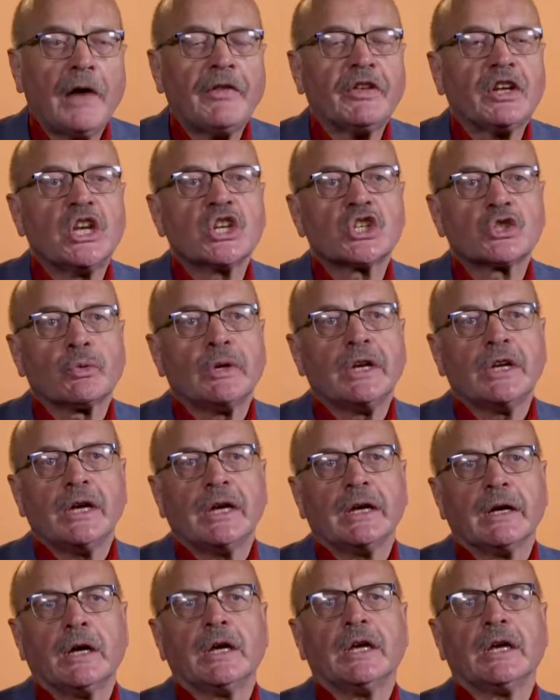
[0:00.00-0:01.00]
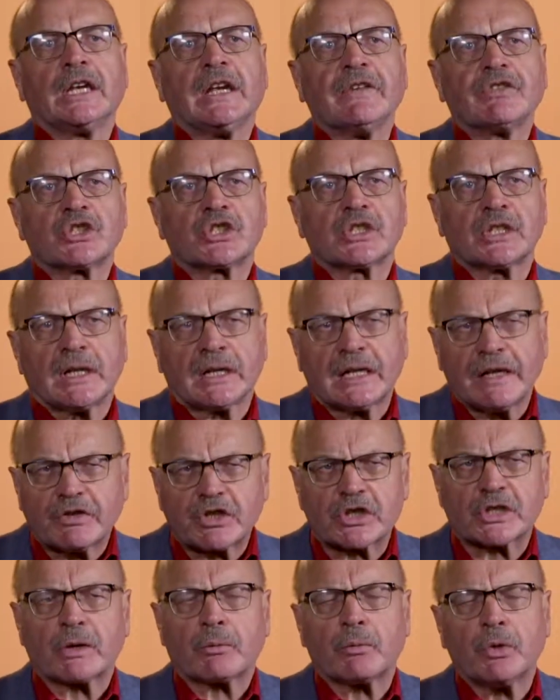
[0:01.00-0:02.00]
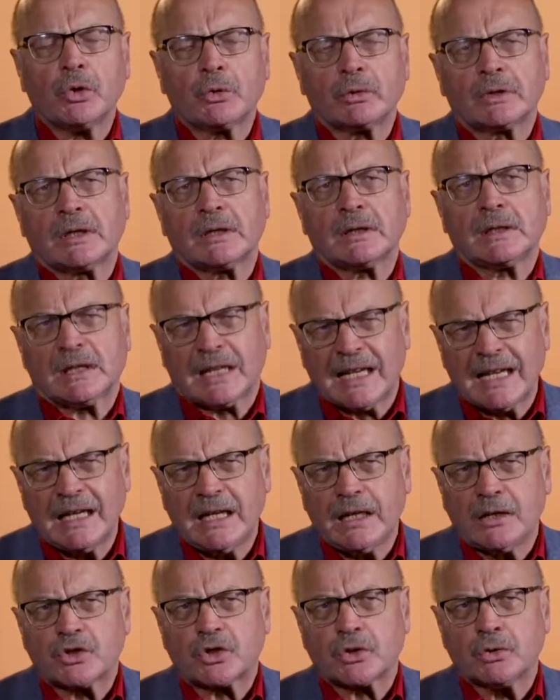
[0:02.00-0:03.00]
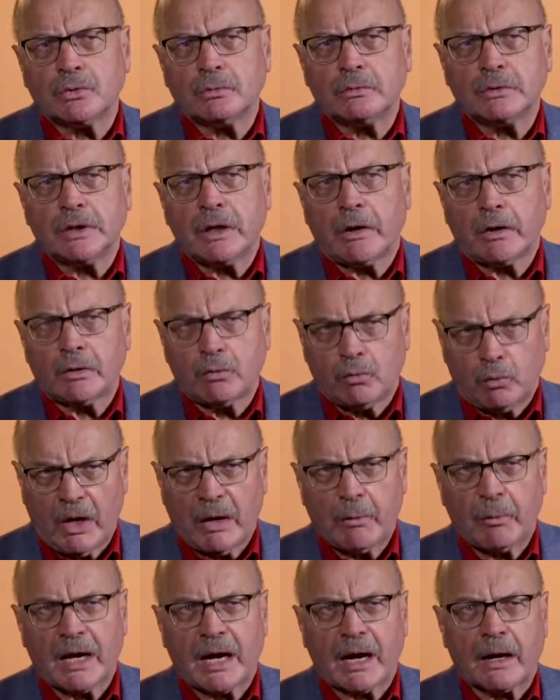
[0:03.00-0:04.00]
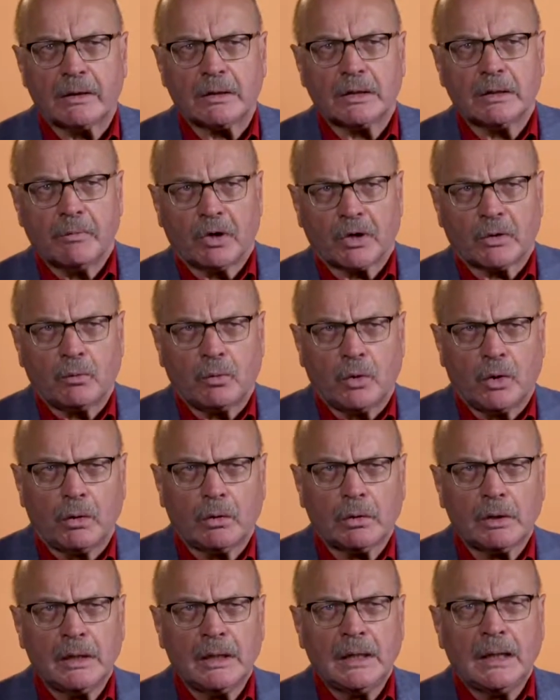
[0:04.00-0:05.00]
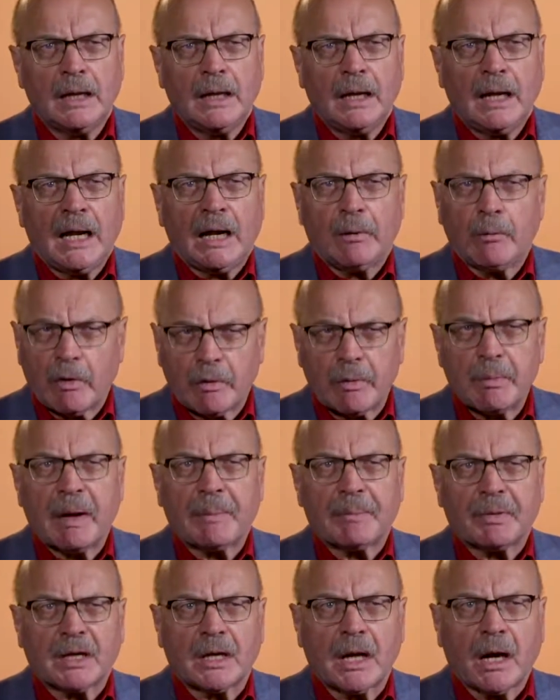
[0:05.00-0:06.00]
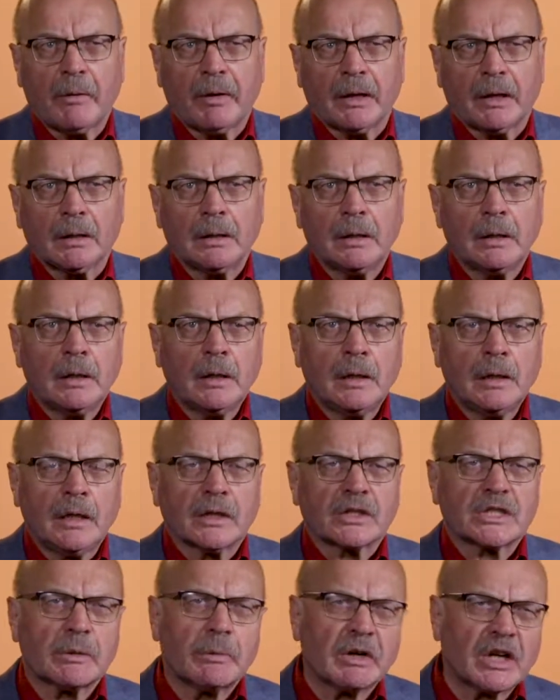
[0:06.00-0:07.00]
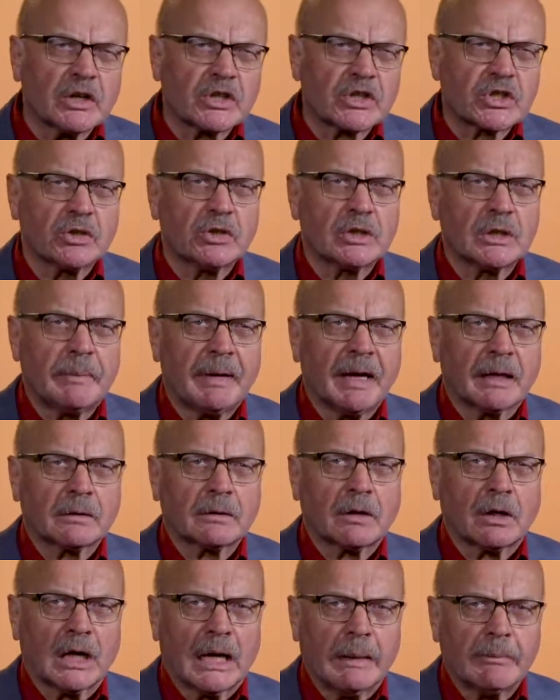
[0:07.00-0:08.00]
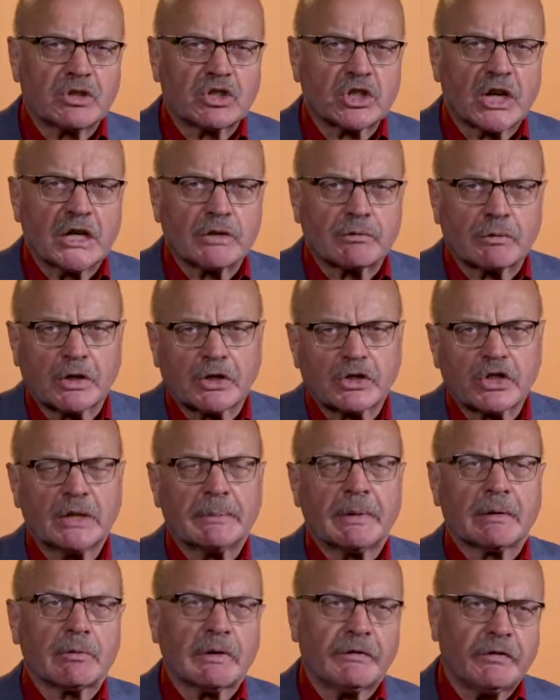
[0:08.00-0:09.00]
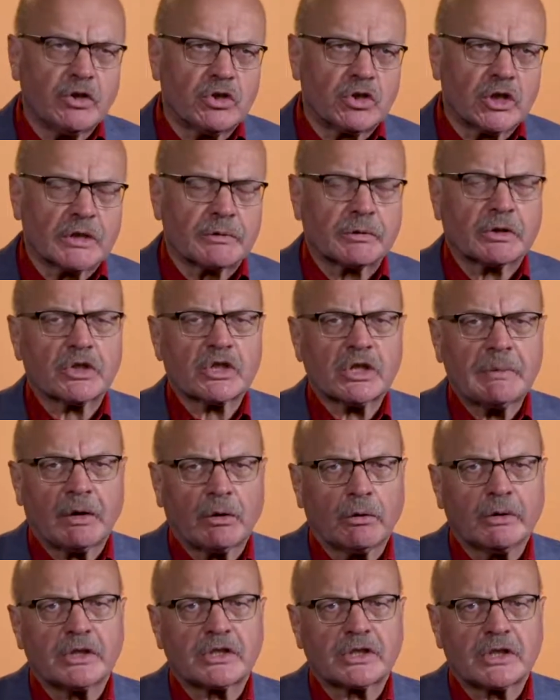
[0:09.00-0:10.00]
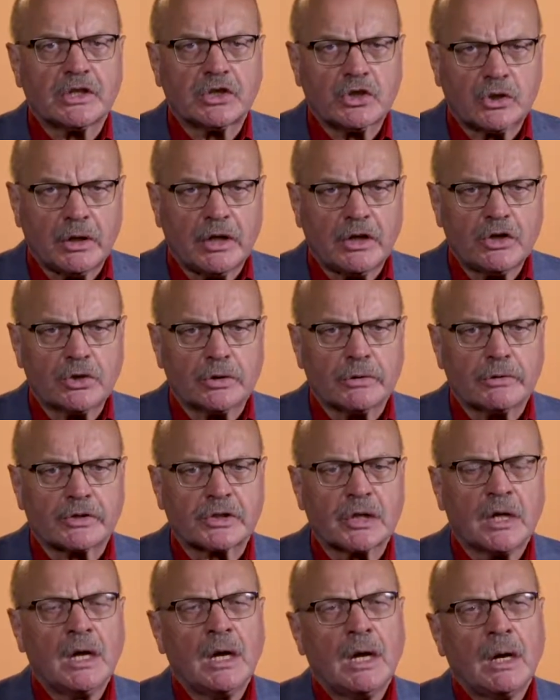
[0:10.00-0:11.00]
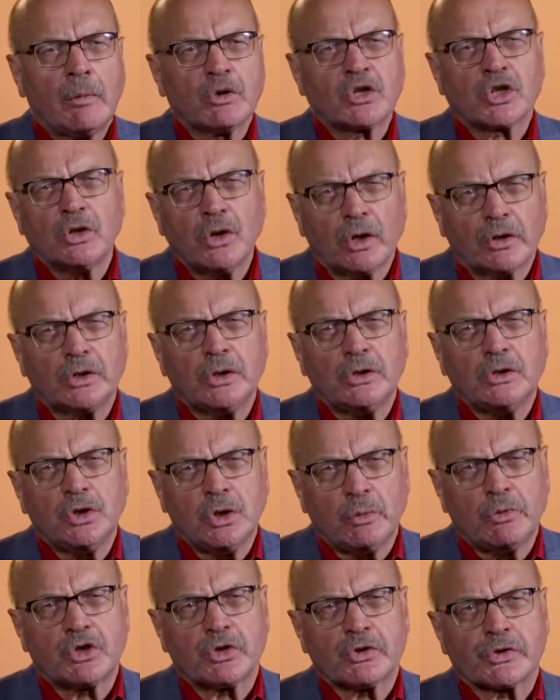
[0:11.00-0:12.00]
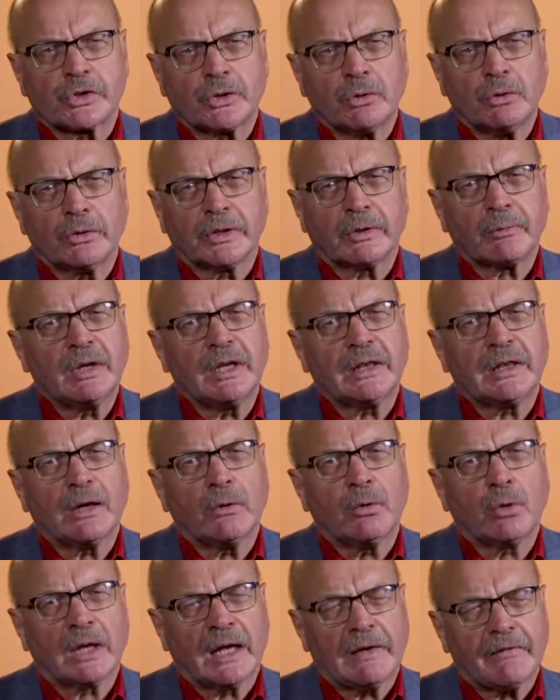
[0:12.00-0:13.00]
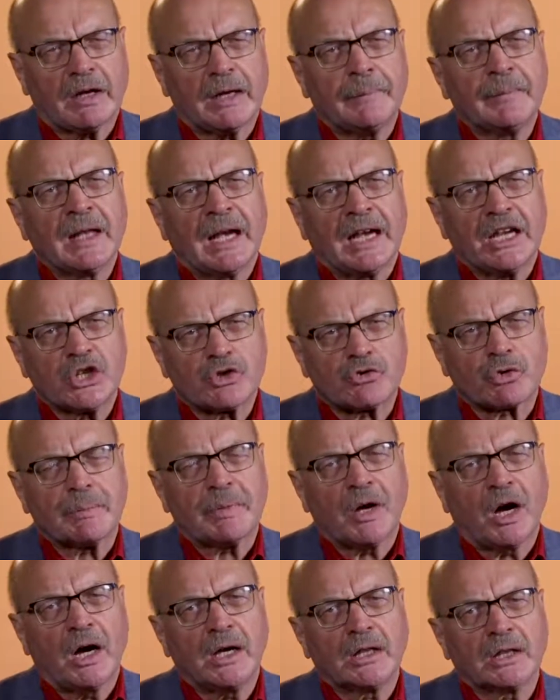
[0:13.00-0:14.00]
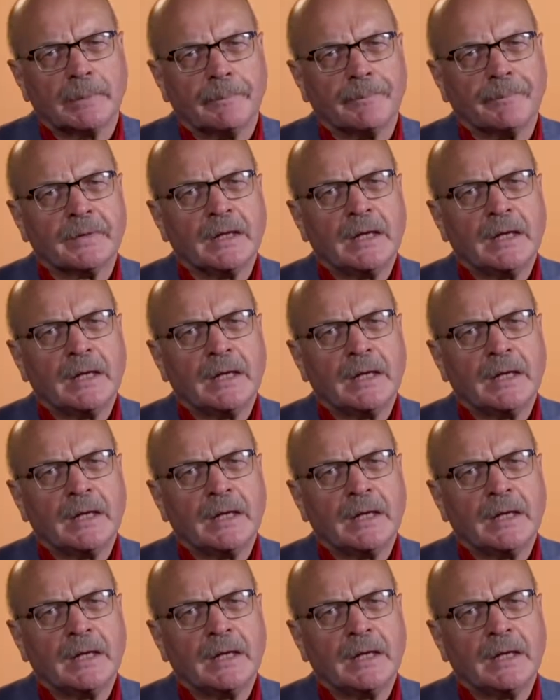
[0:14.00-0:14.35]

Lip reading: think history gives us a real key to knowing where we are in the modern world and where we might be going. So we're concerned about climate change, we're concerned about refugees, we're concerned about all these issues, which are not new issues at all. They really all have a history behind them.